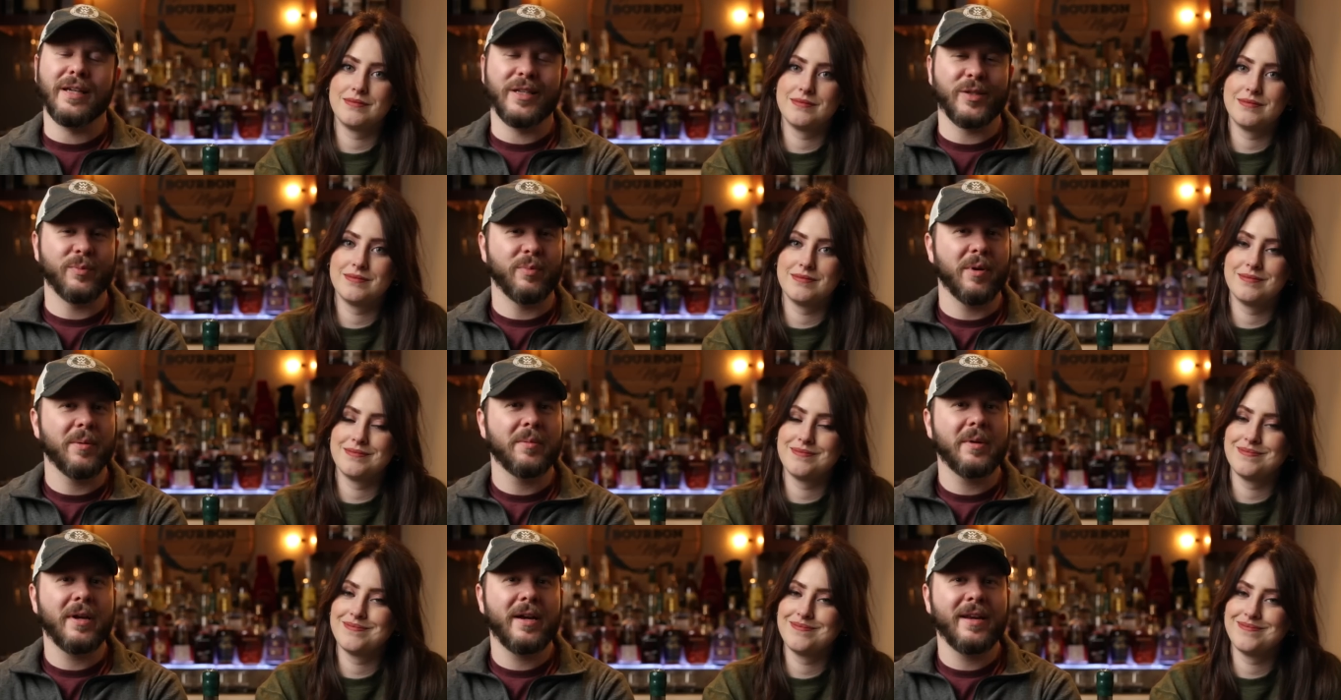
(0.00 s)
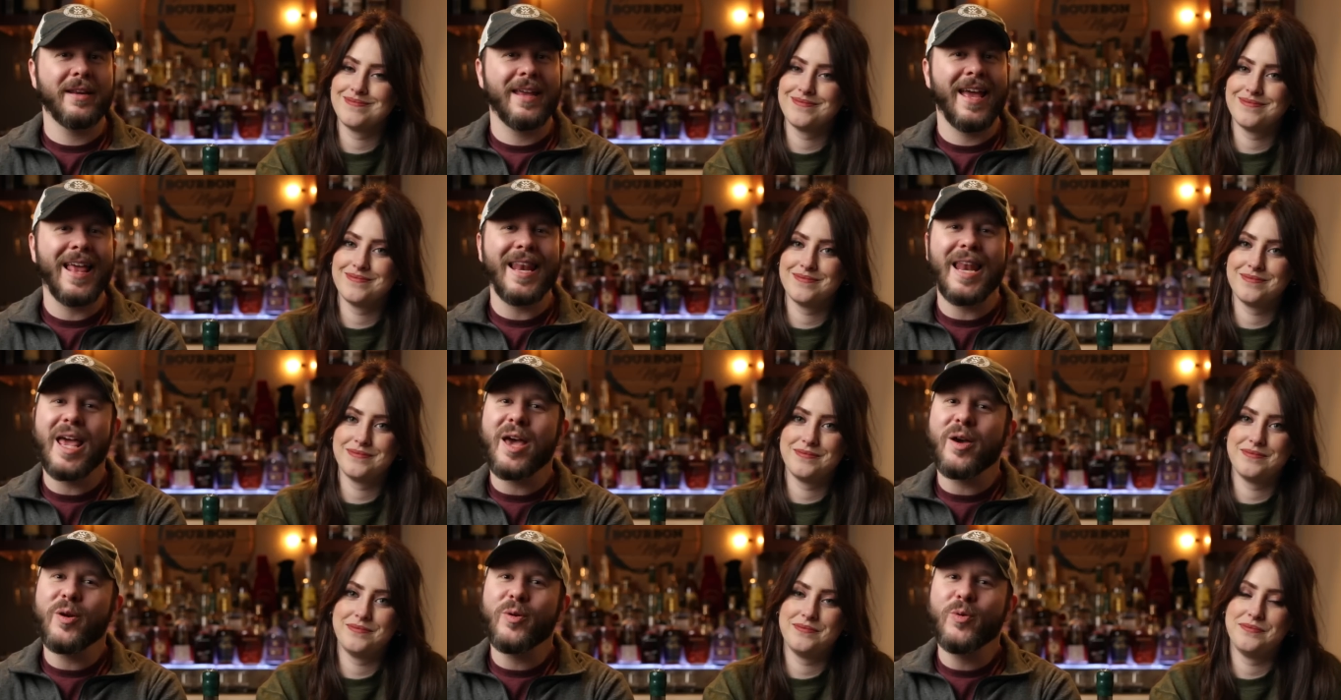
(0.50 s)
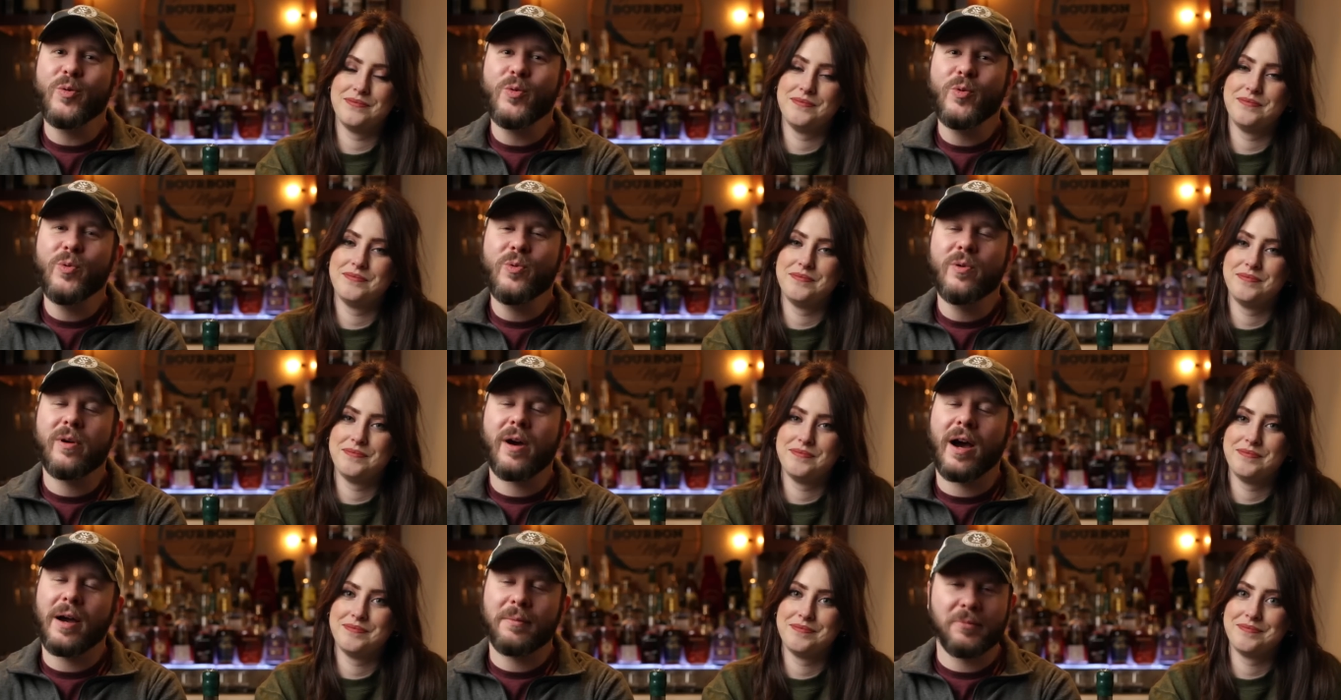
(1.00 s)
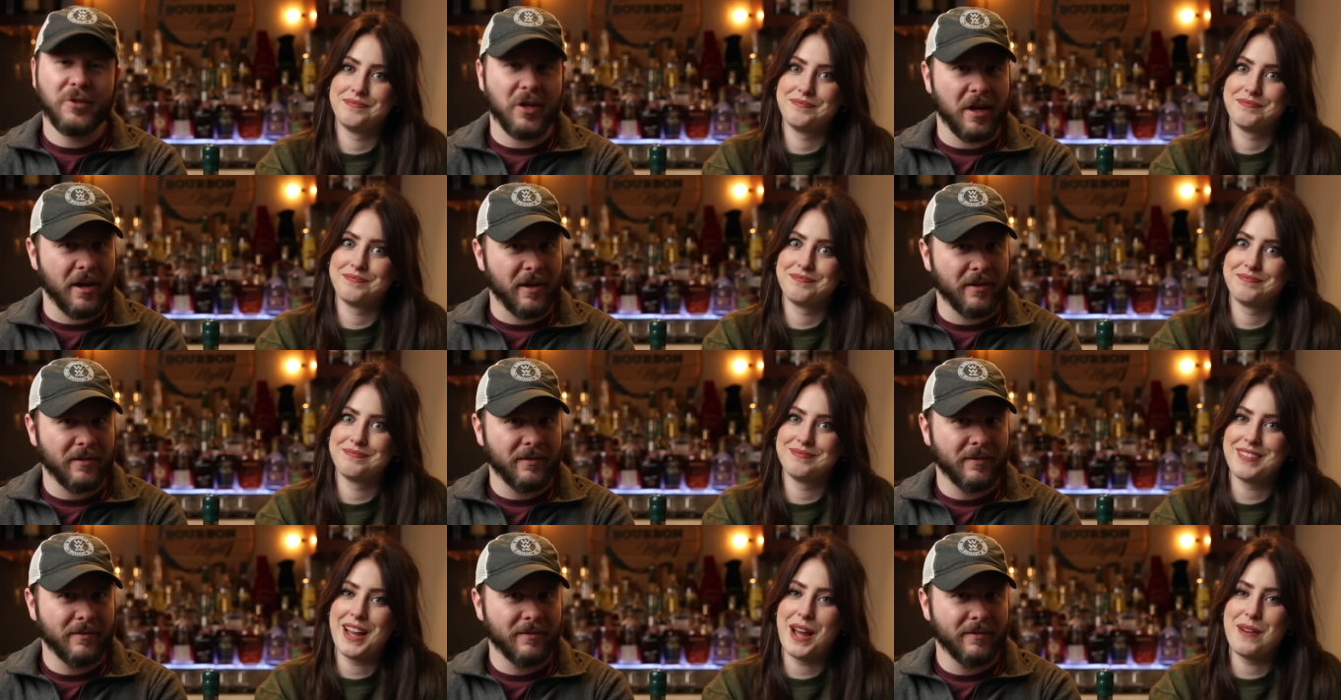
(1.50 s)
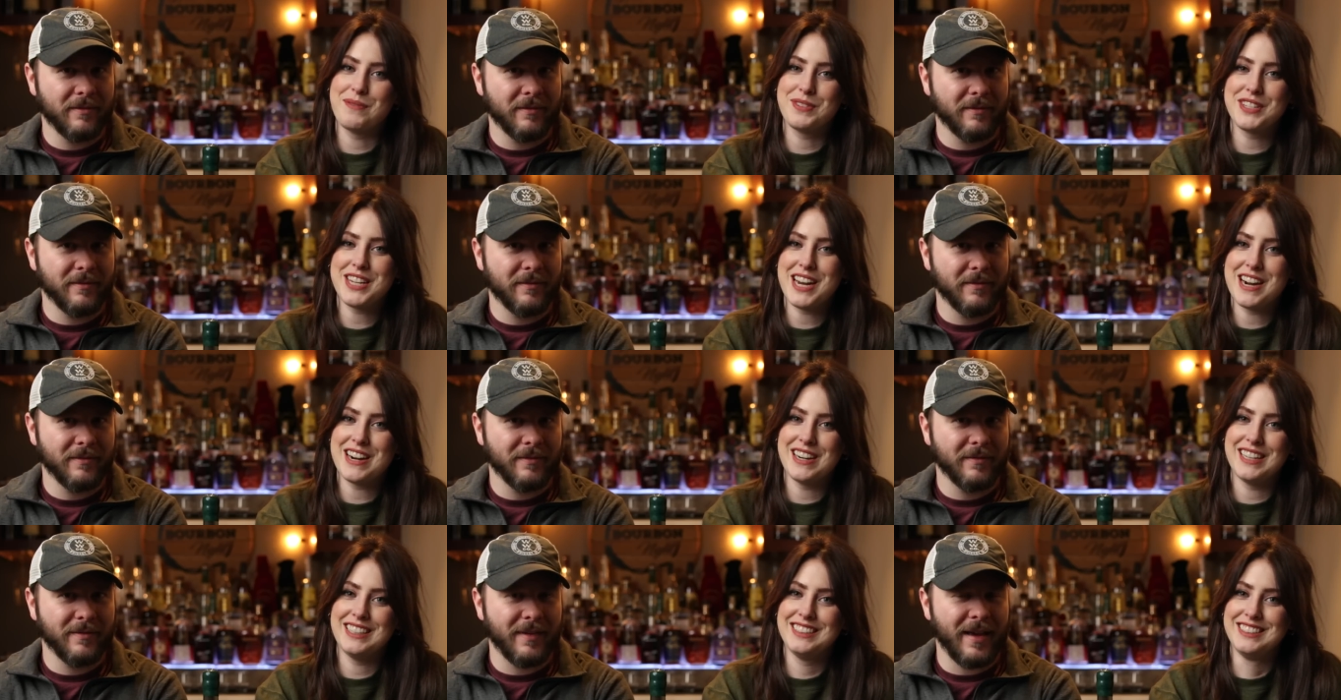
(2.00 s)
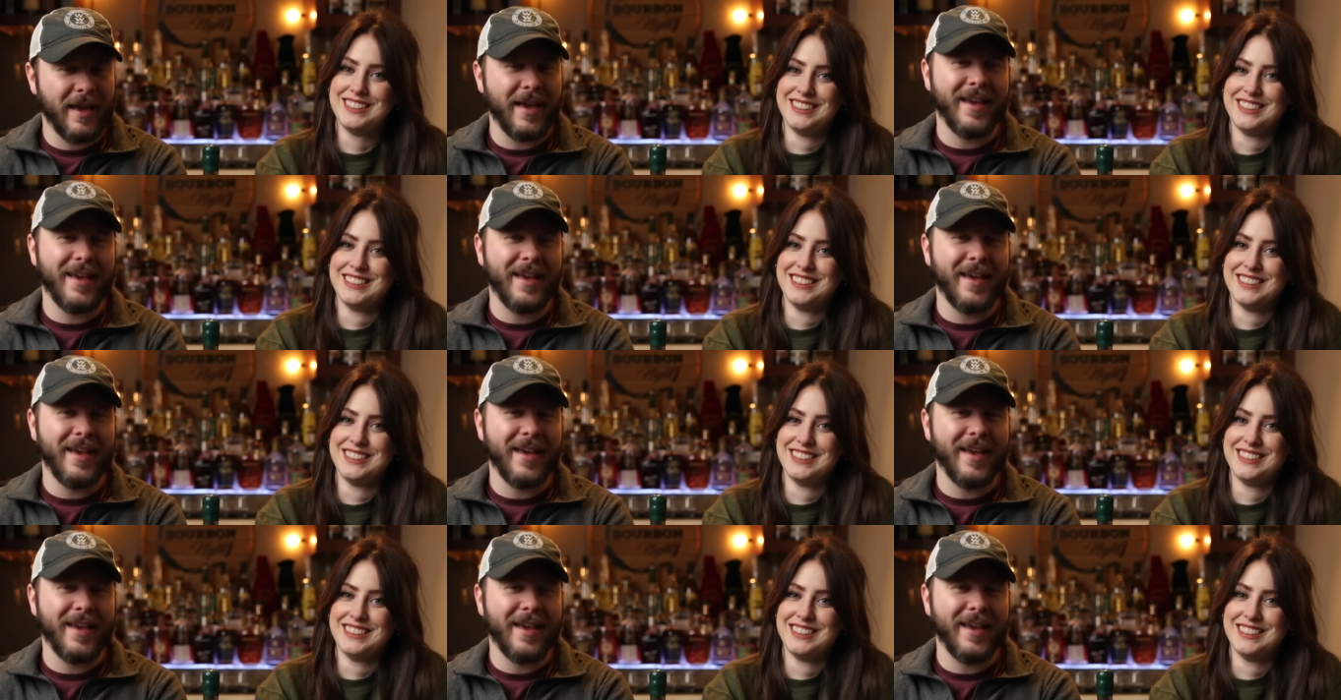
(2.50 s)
Speaker 1: Suburbanite. Hello! I'm Chad. I'm Sarah.